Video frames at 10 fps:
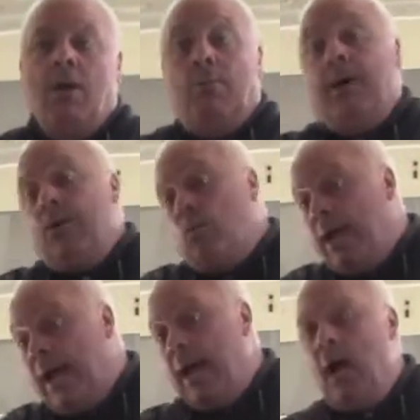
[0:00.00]
But when
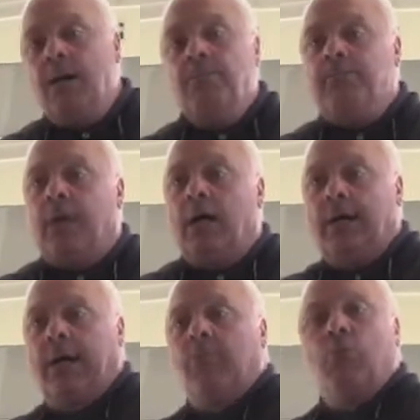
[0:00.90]
I
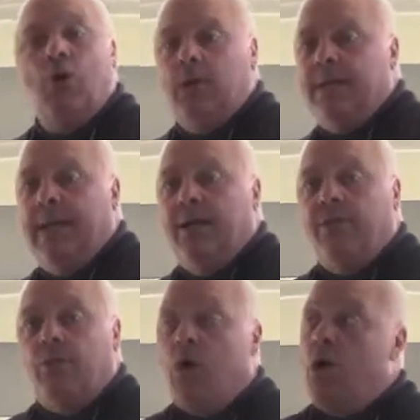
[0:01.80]
unplug and I'm rolling down
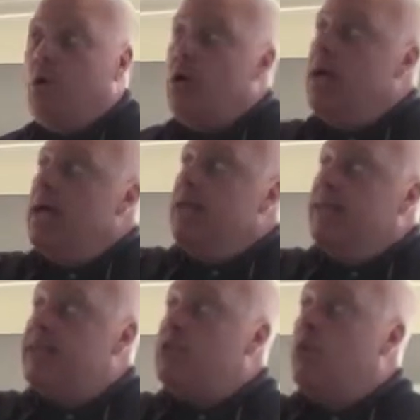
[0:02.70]
the road,
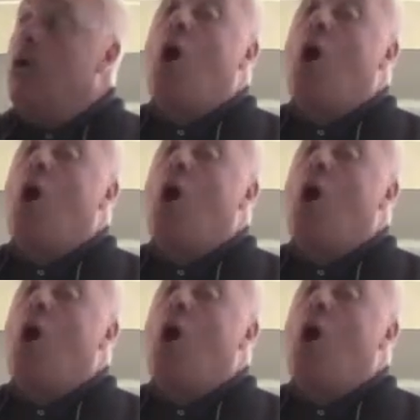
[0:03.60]
this will